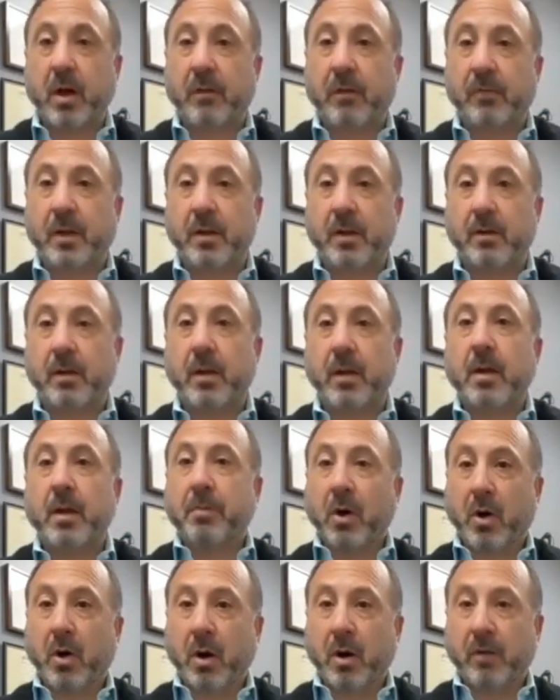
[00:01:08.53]
often
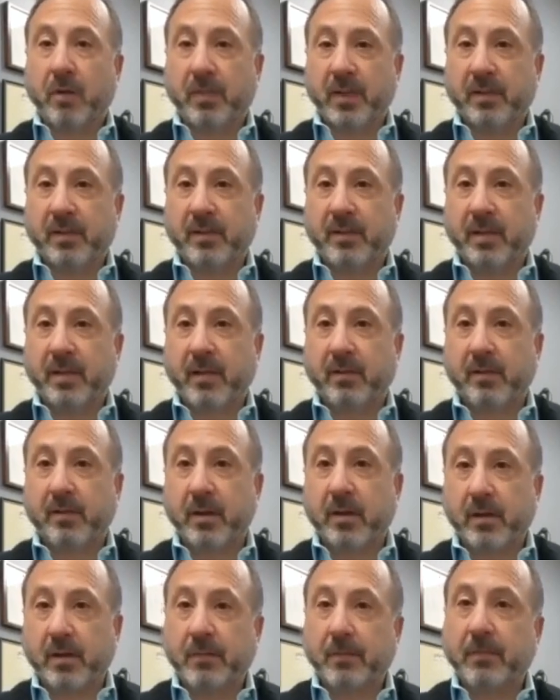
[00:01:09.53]
part of this test
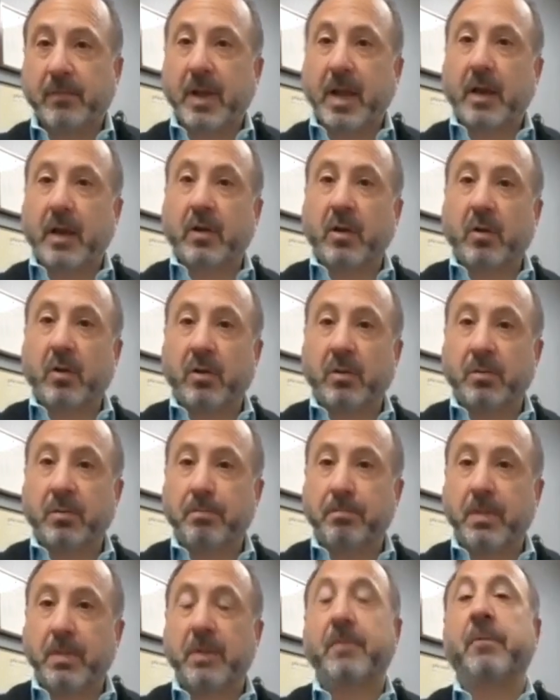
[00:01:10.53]
and in fact goes
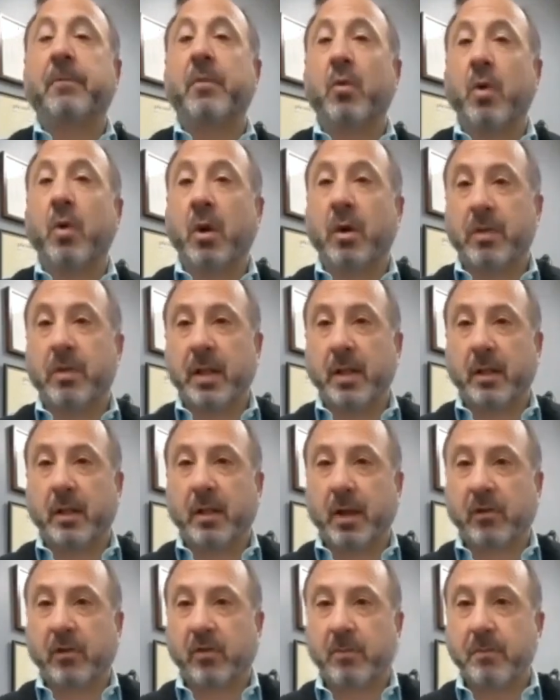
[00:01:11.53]
before the
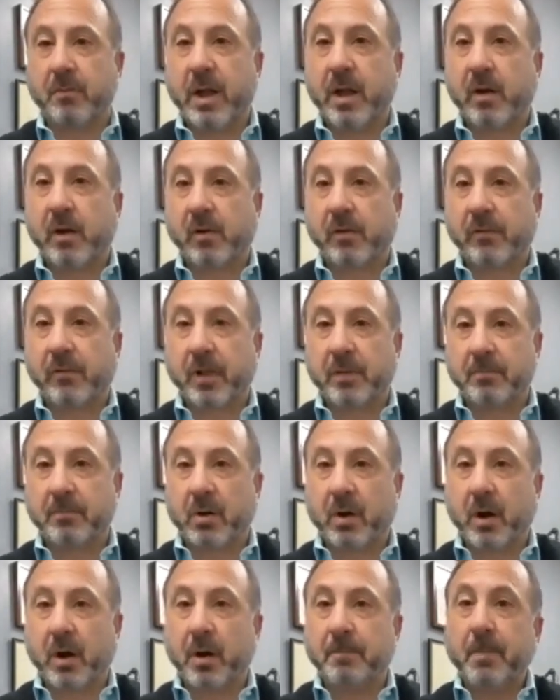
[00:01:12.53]
electromyography
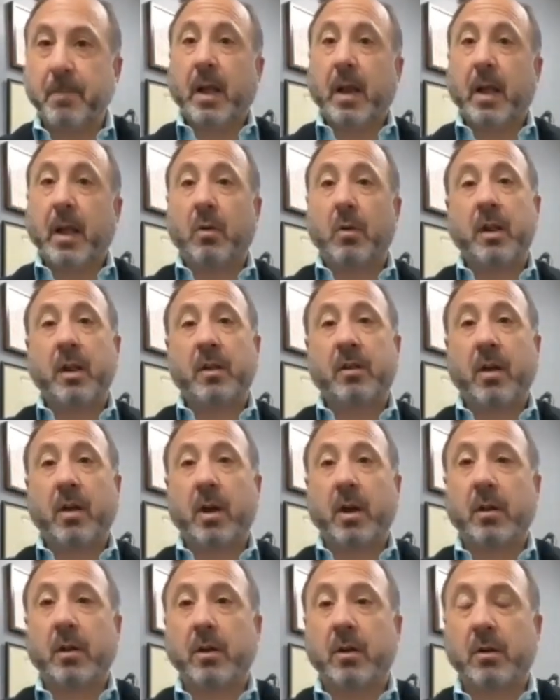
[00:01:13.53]
part. And I want to
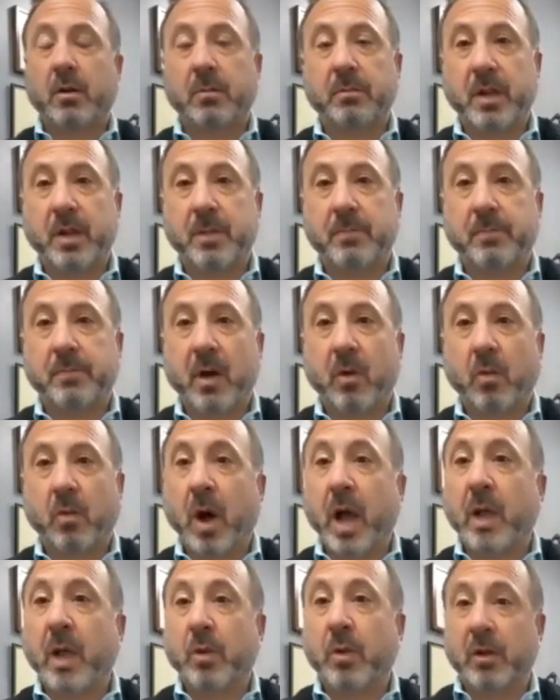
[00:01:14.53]
talk a little bit about
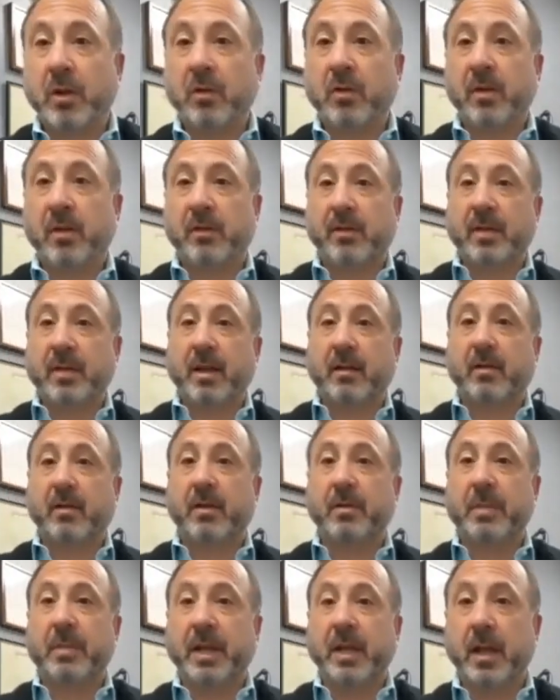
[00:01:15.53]
why we do this test
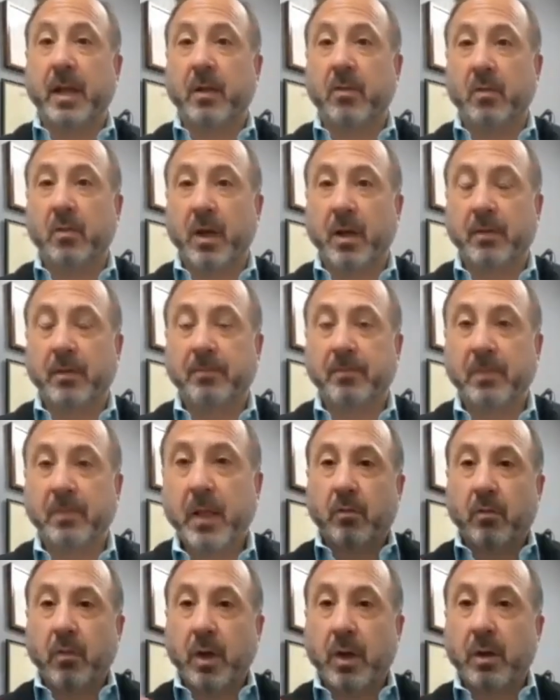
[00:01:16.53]
to begin with.
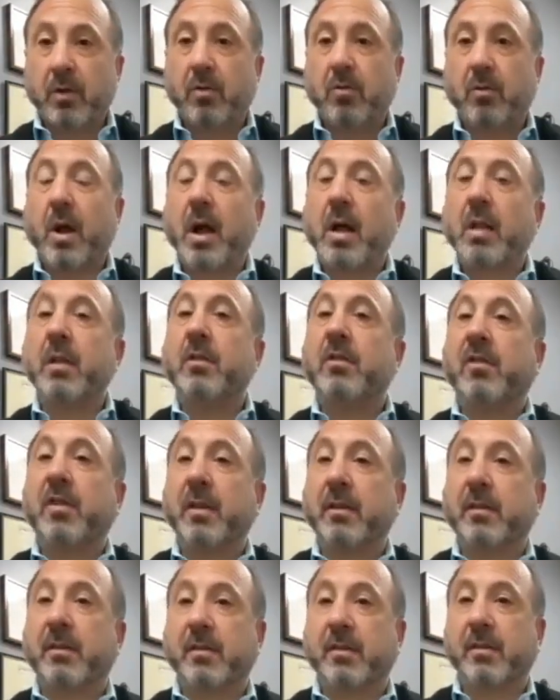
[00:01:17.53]
What
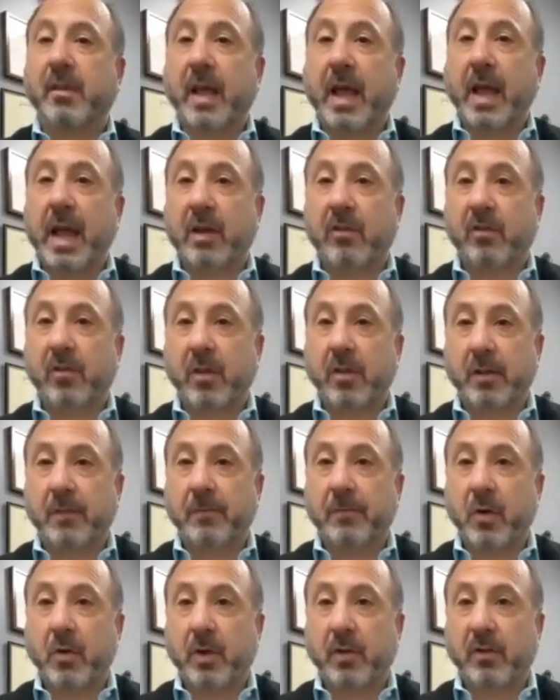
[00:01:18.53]
neurologists actually
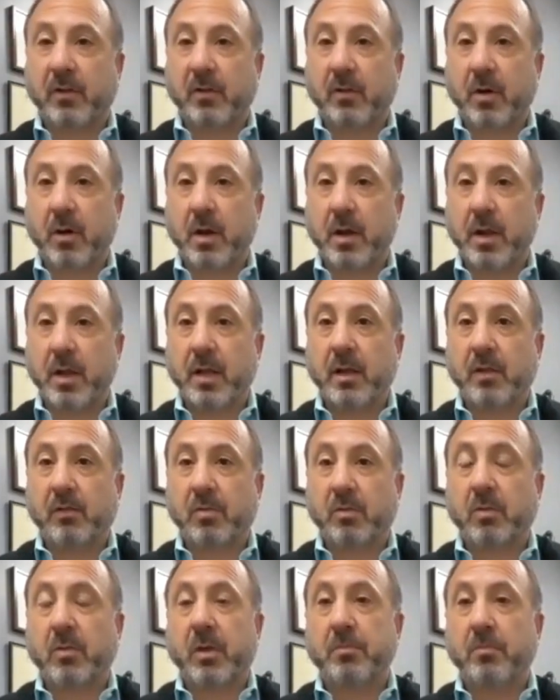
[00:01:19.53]
focus on
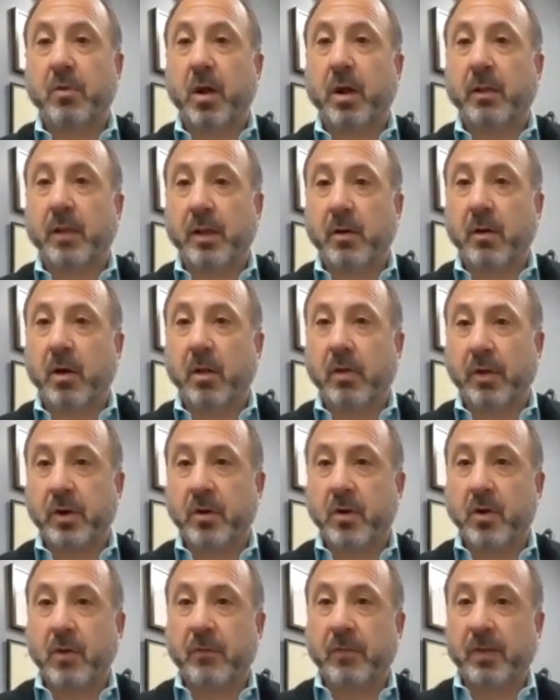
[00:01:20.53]
is what we broadly call the
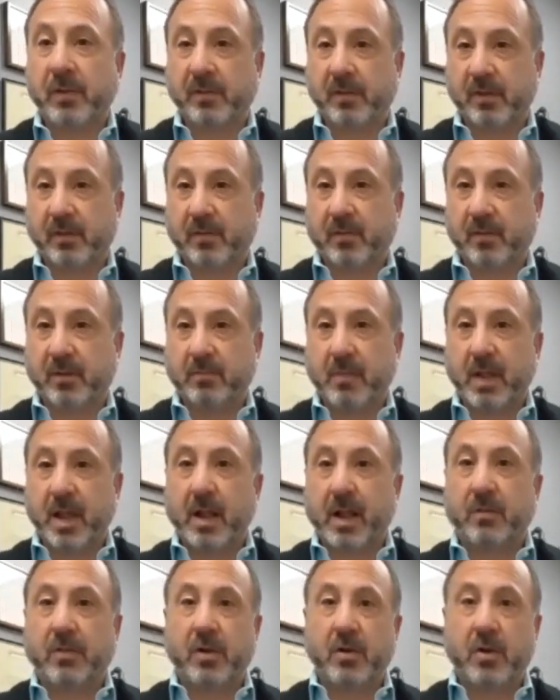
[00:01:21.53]
nervous system.
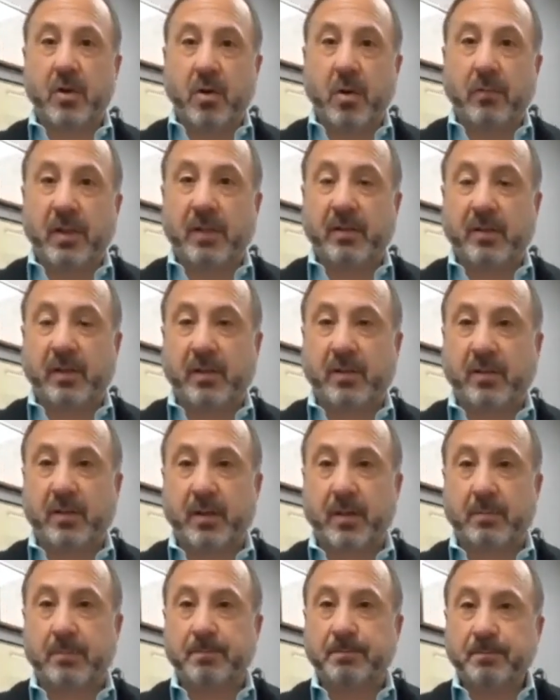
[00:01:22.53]
And the nervous
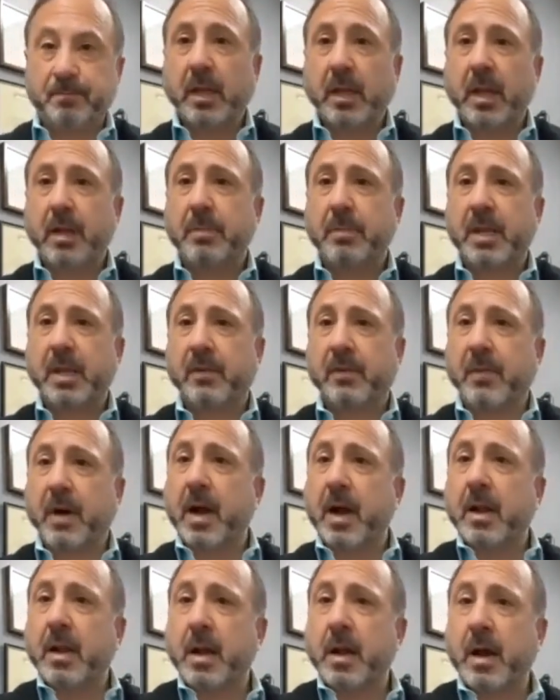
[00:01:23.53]
system can be
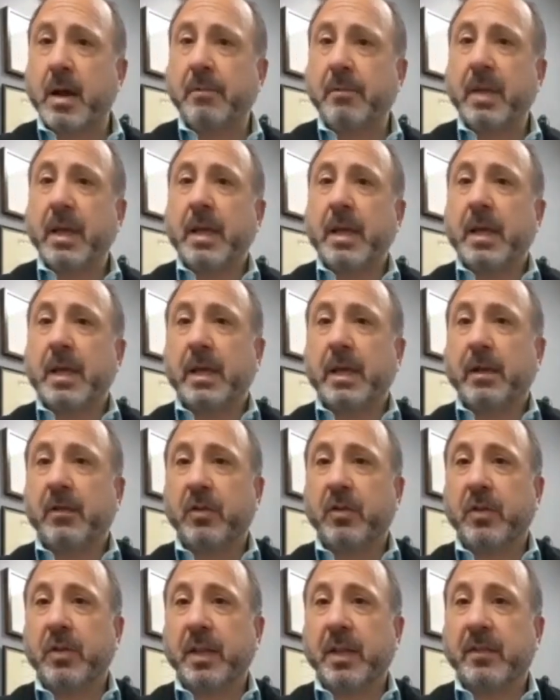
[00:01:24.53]
divided up
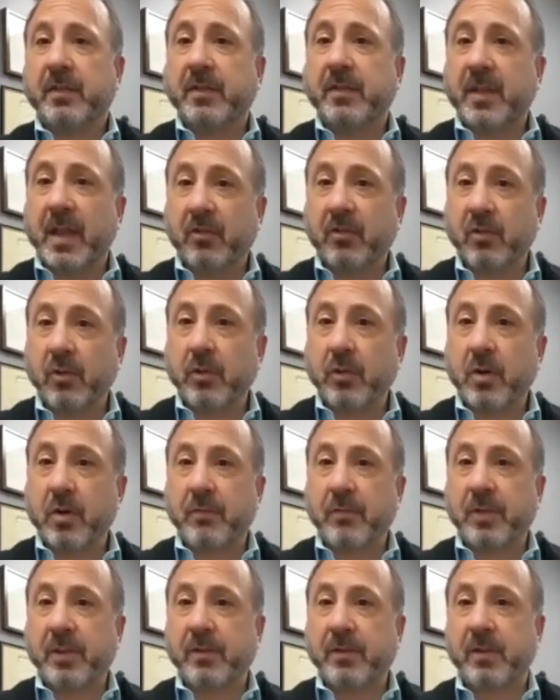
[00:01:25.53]
into the central
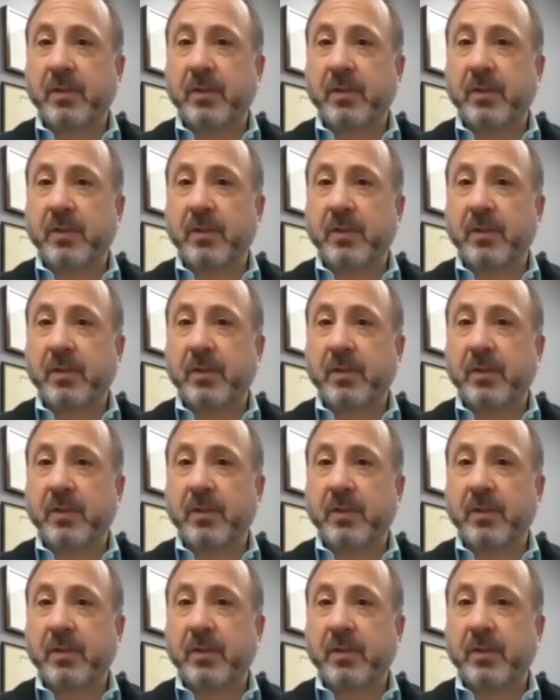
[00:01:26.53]
nervous